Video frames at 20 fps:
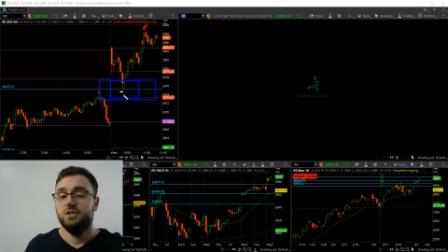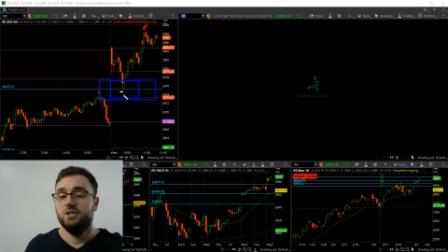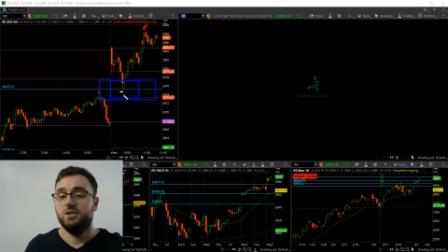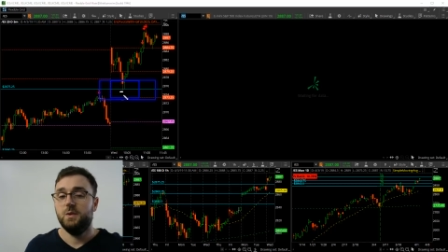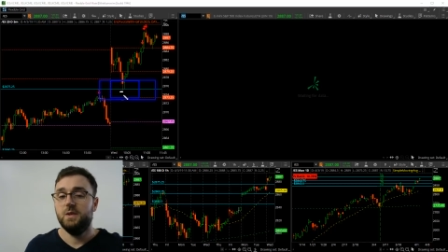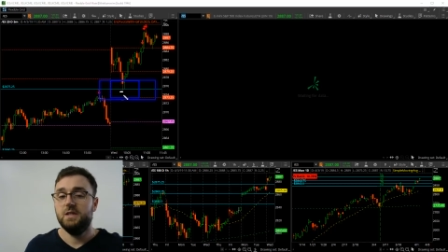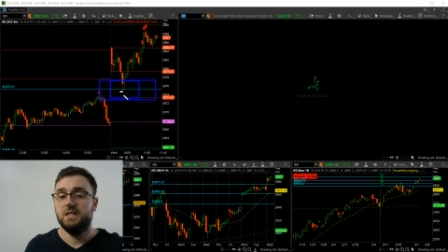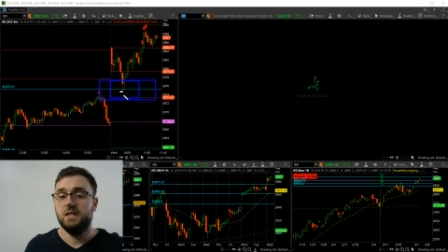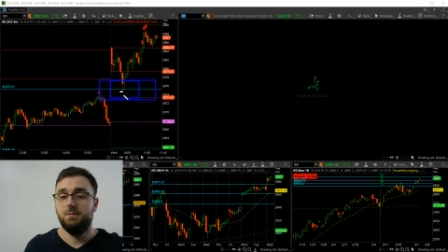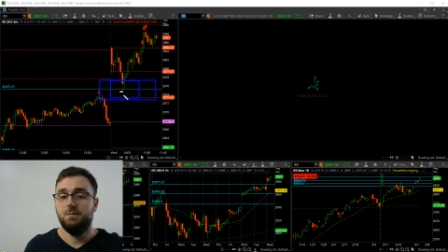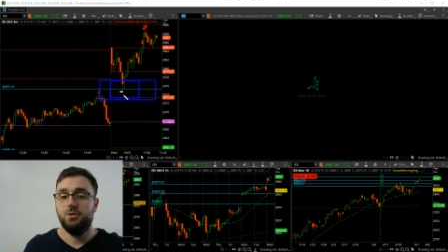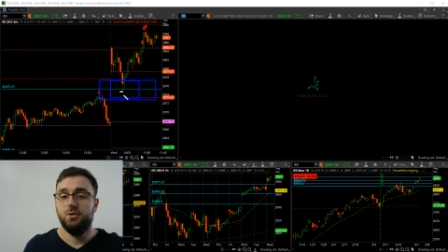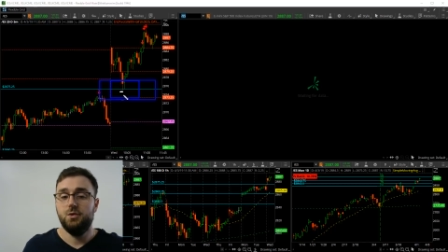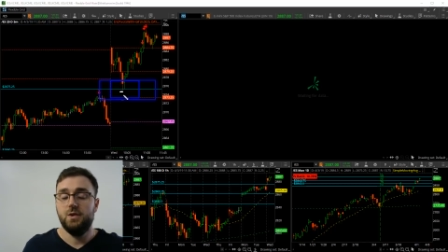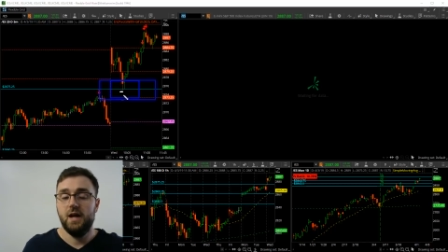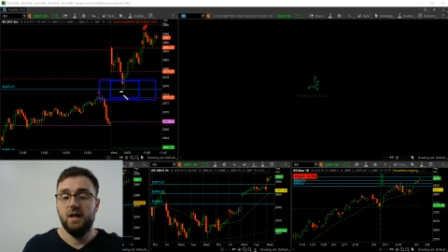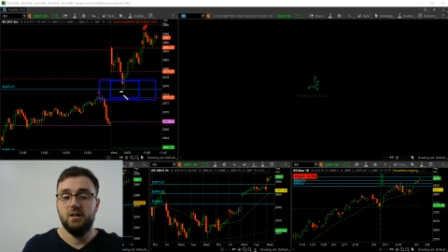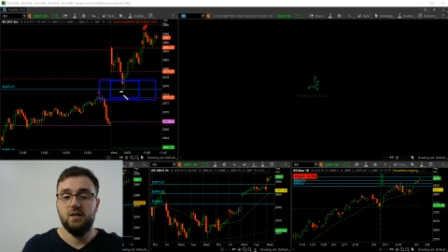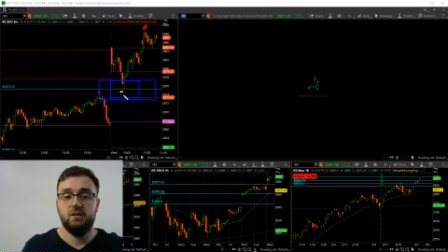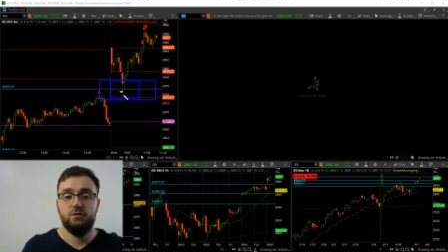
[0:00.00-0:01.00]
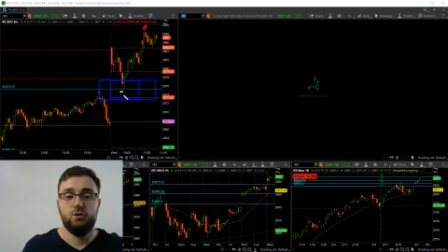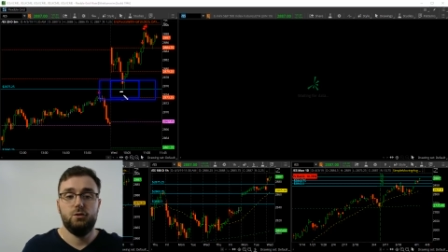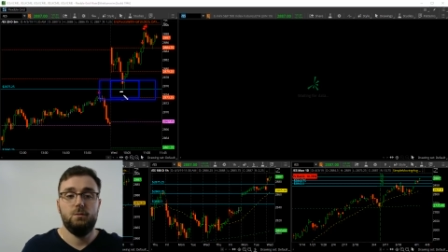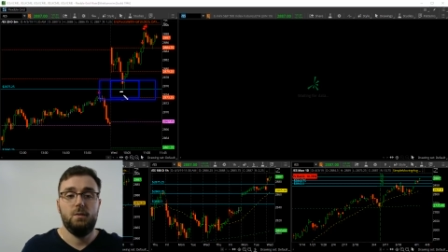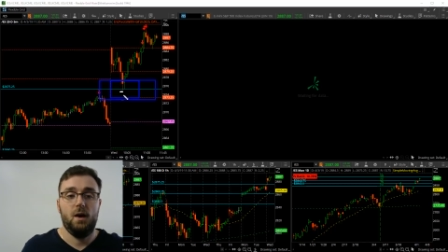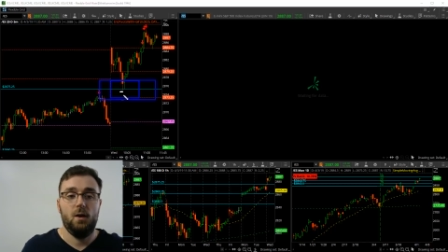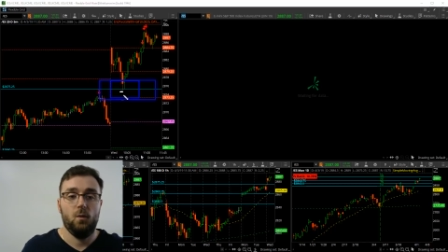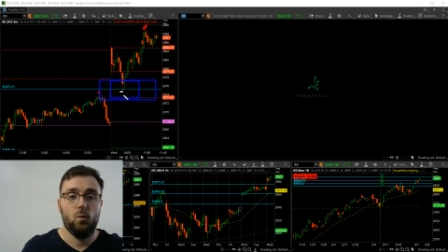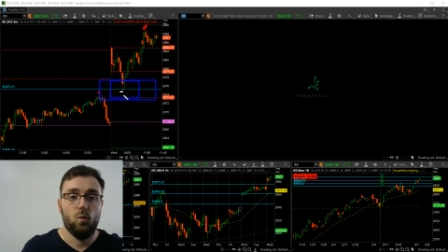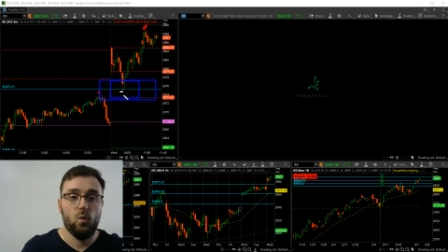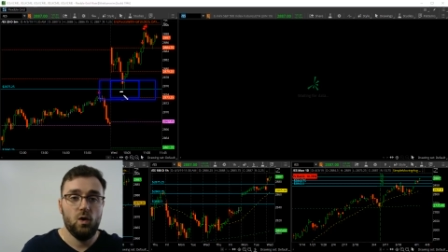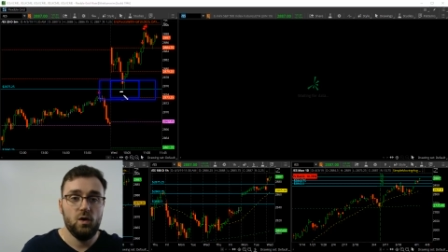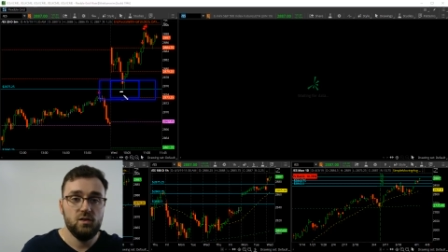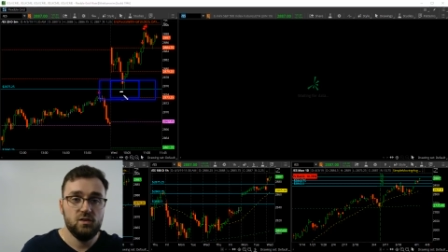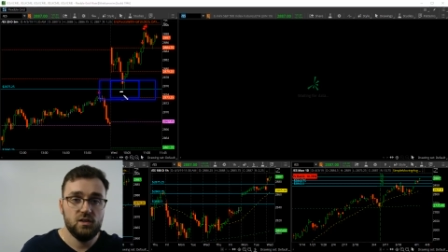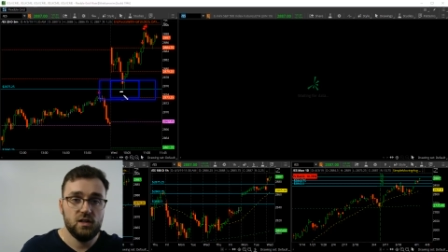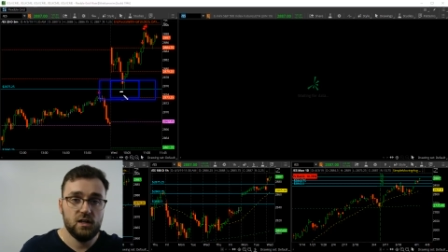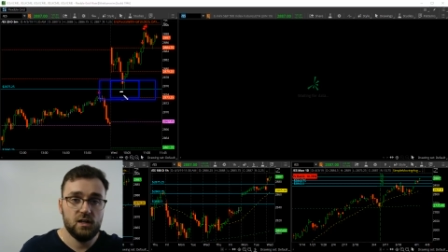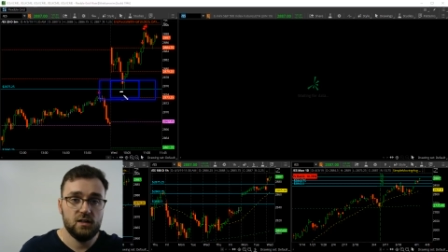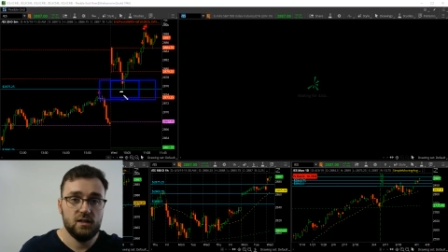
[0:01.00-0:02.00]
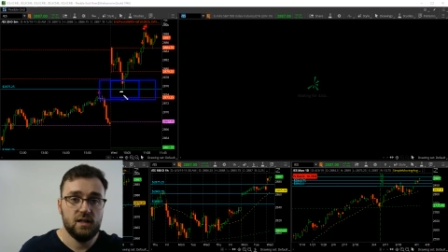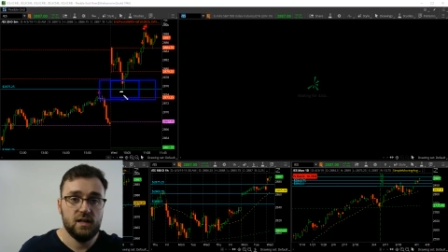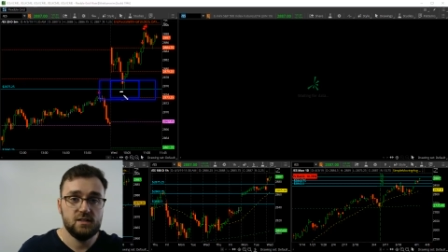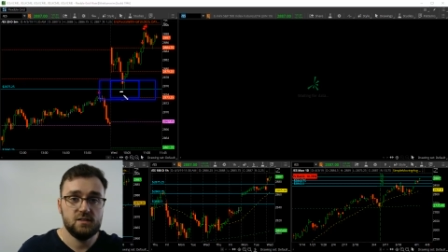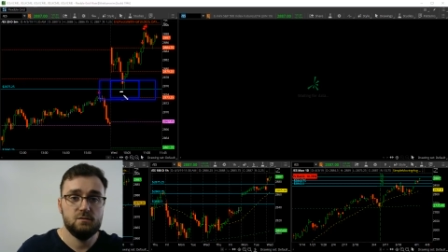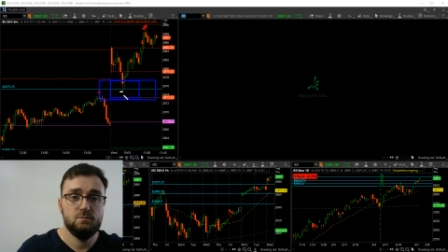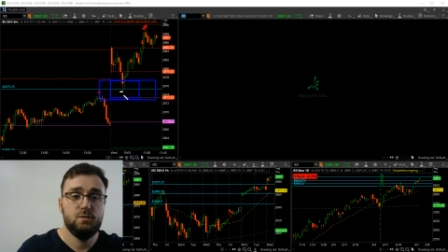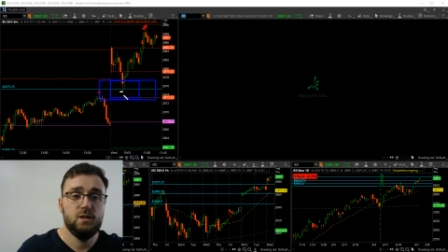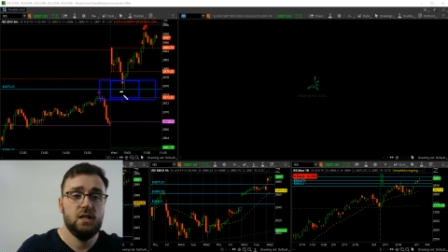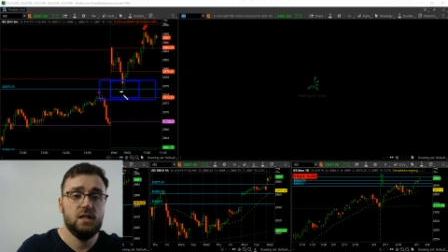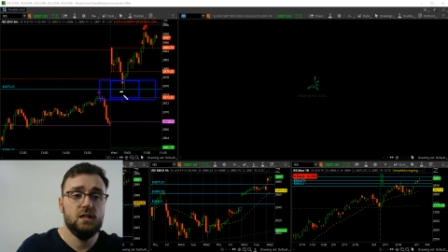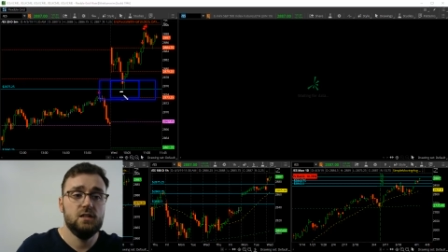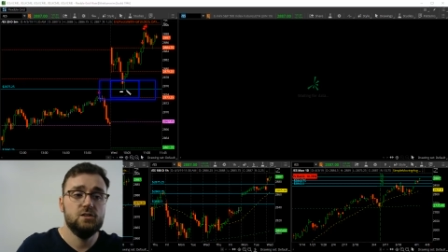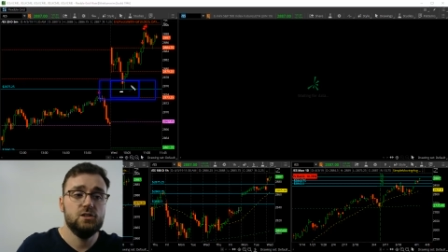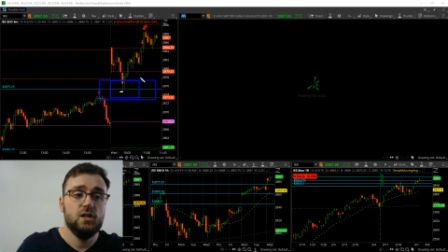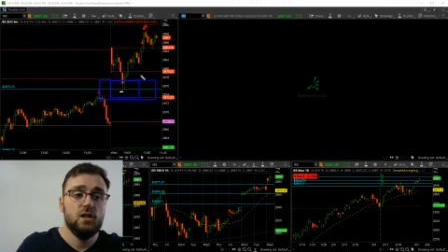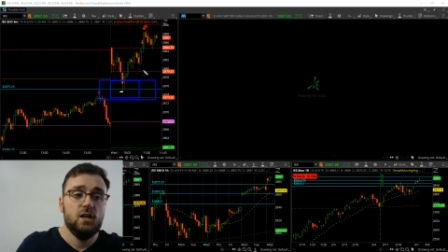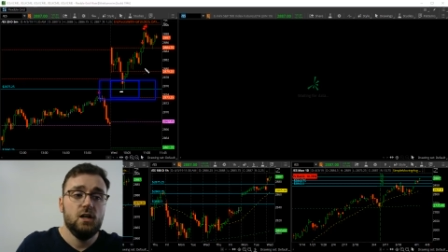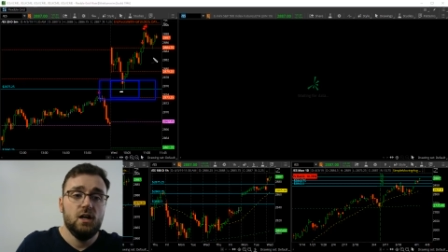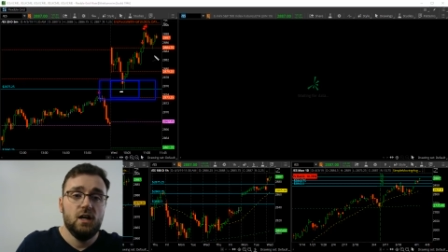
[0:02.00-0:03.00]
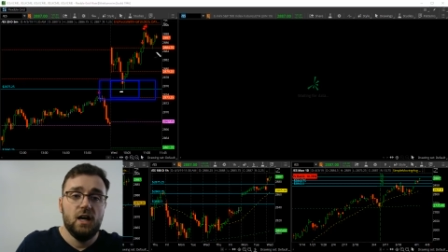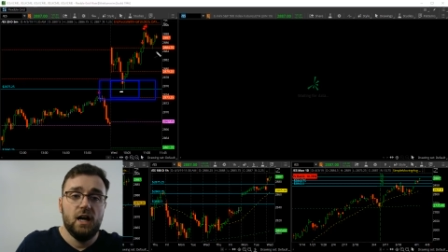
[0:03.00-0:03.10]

So we dipped through that level by one tick in the S&Ps